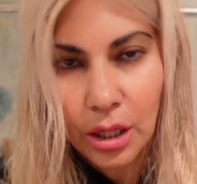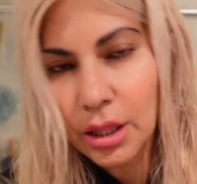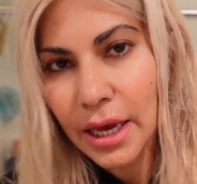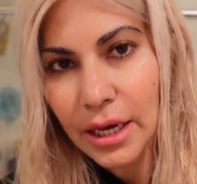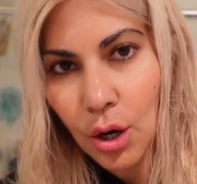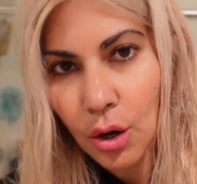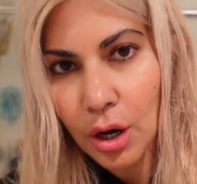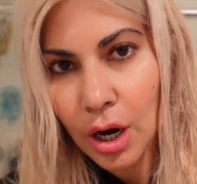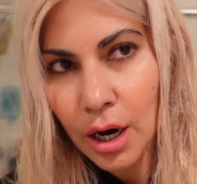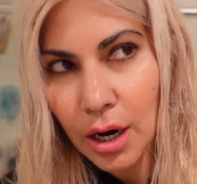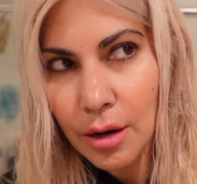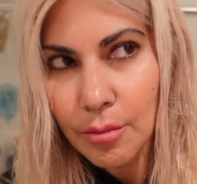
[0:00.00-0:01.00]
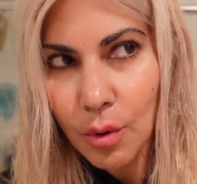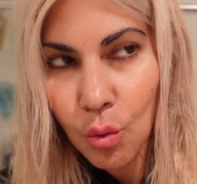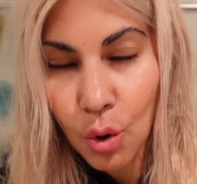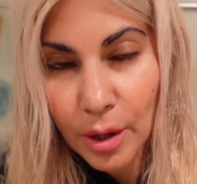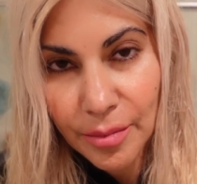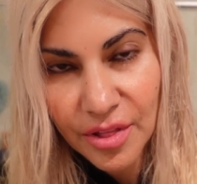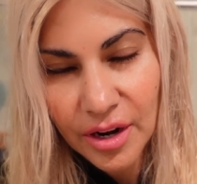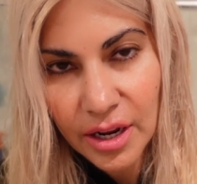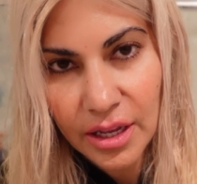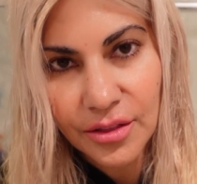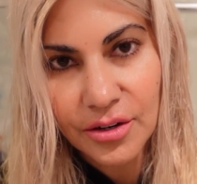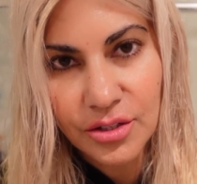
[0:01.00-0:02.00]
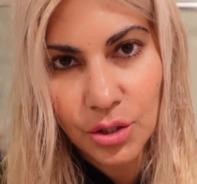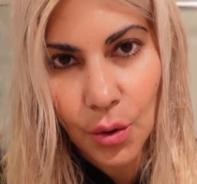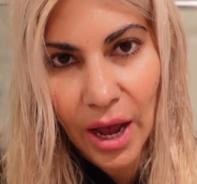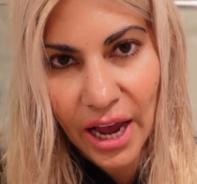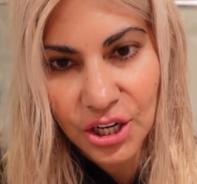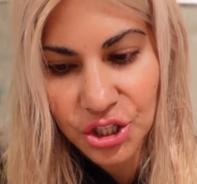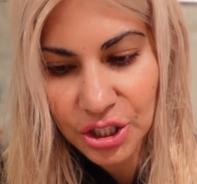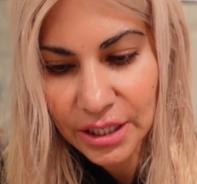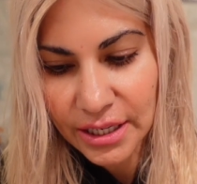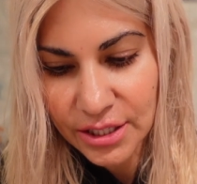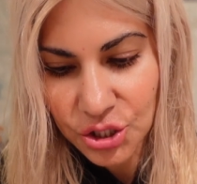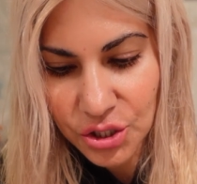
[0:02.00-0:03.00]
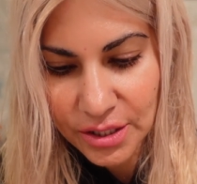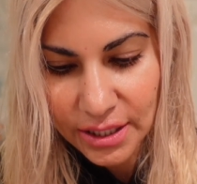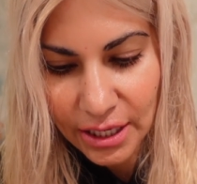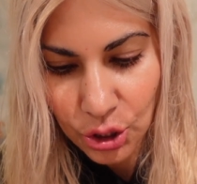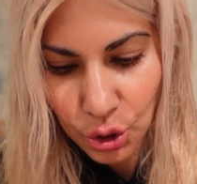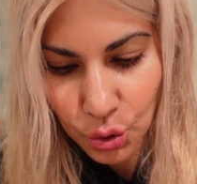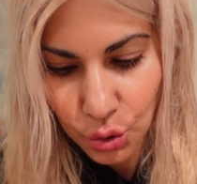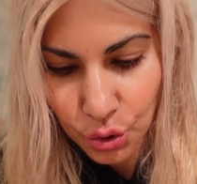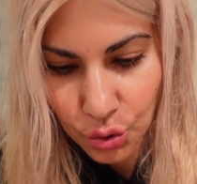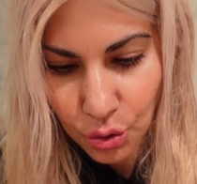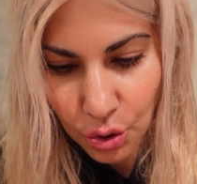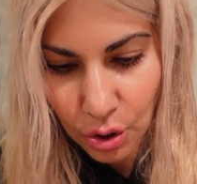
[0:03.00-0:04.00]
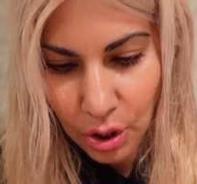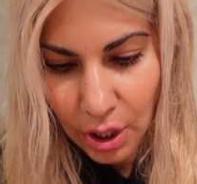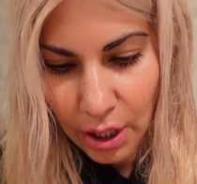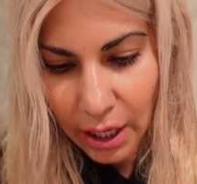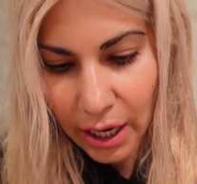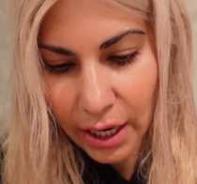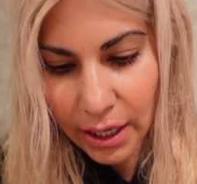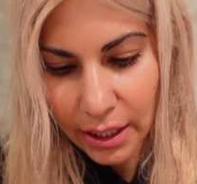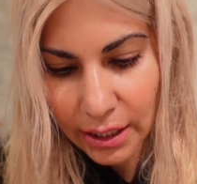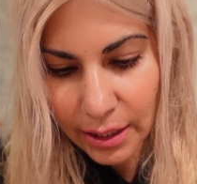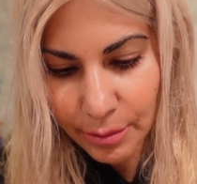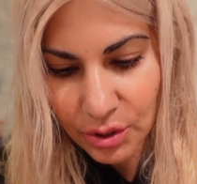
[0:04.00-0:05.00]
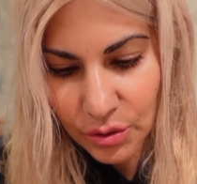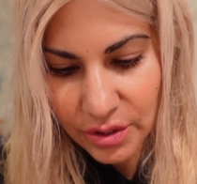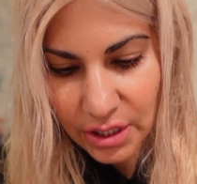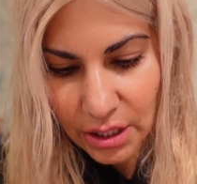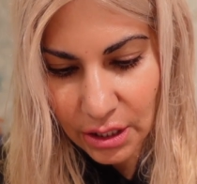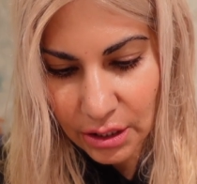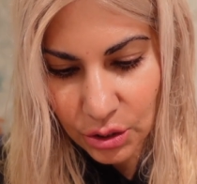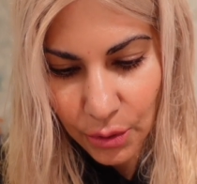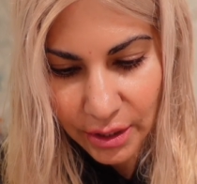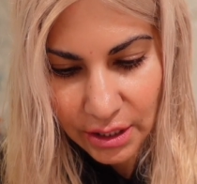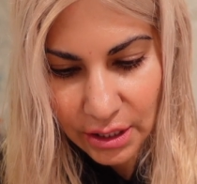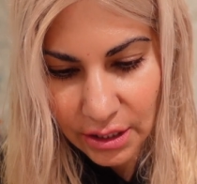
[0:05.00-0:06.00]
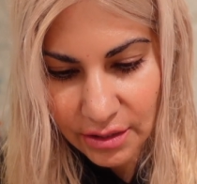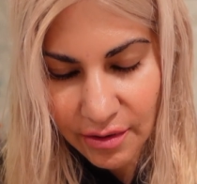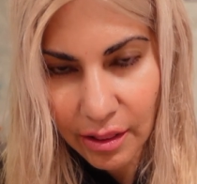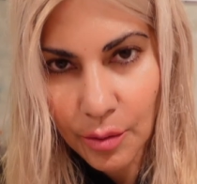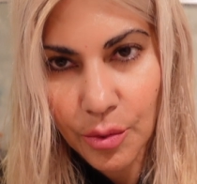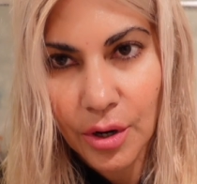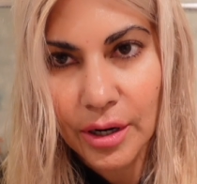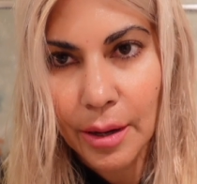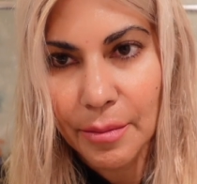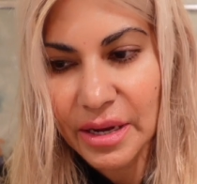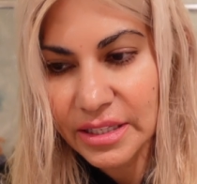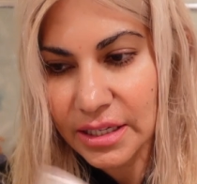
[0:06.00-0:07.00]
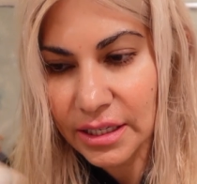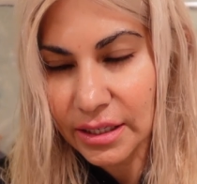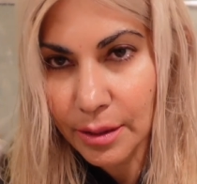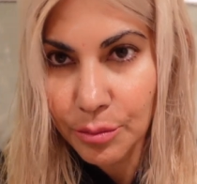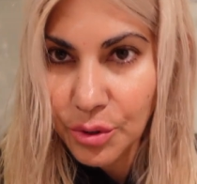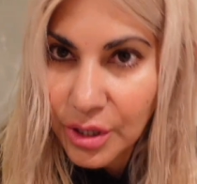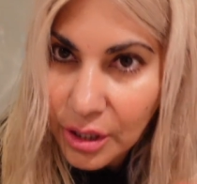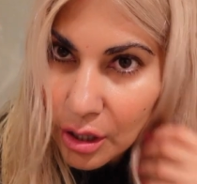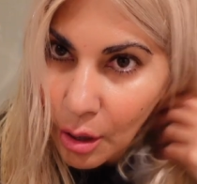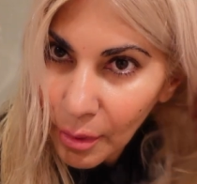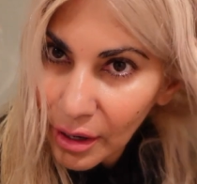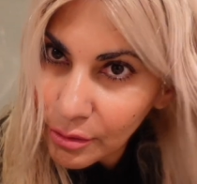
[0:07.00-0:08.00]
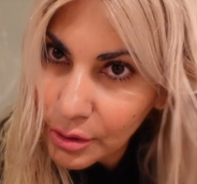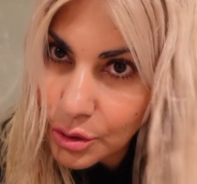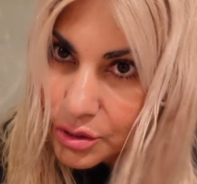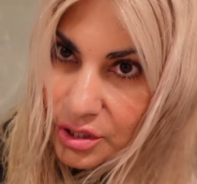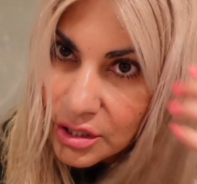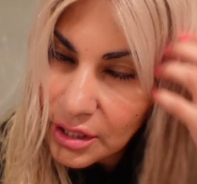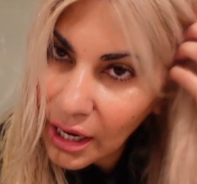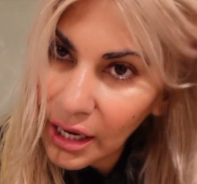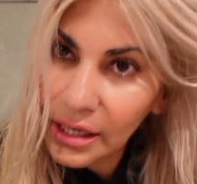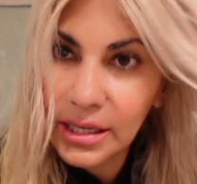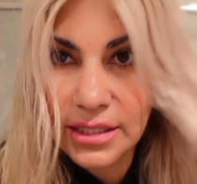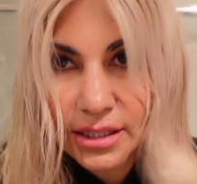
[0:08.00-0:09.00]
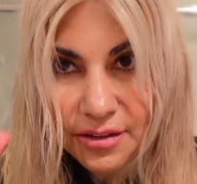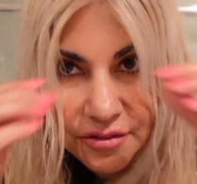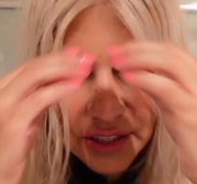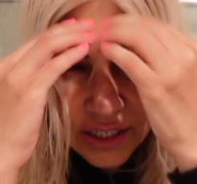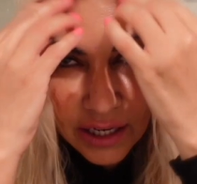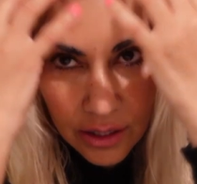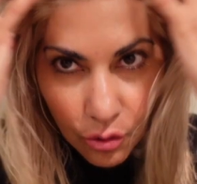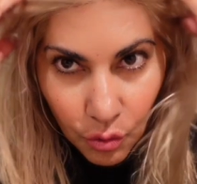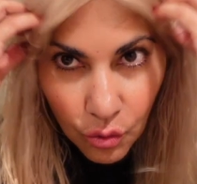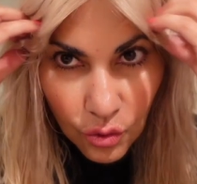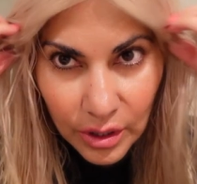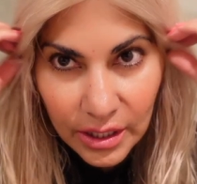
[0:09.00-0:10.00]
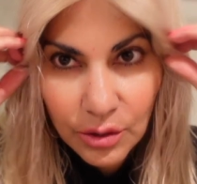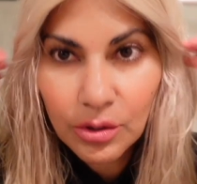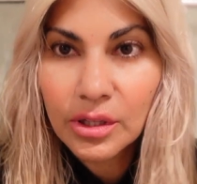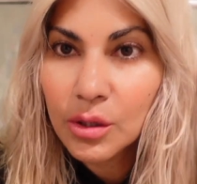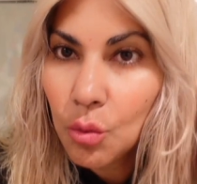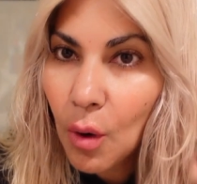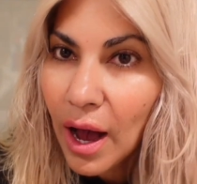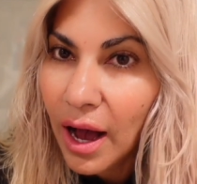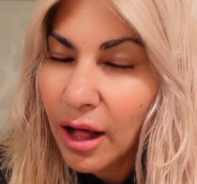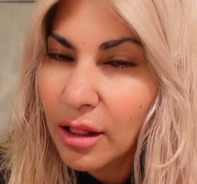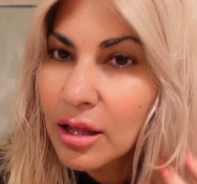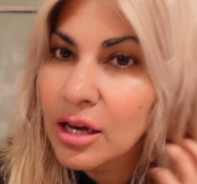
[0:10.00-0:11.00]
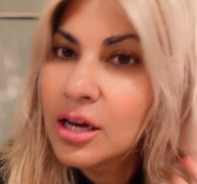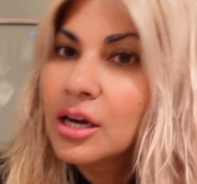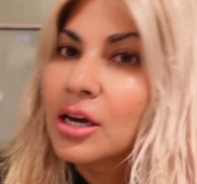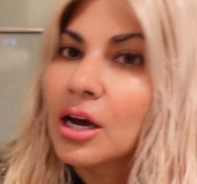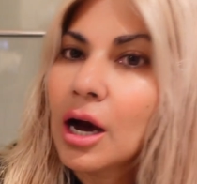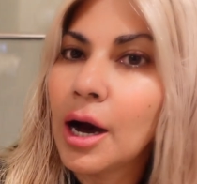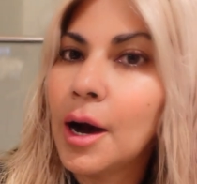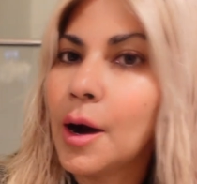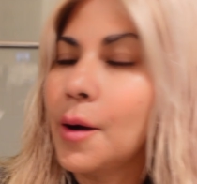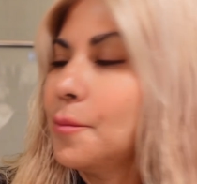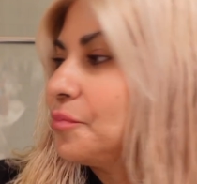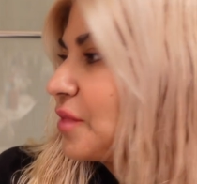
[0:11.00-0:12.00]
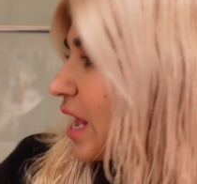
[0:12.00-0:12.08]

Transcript: like um, warmth in it, there's no ash in it, it's just like neutral. And I'm using 20 developer and I'm mixing it and putting it on my roots and it's lifting it really, really well. Um,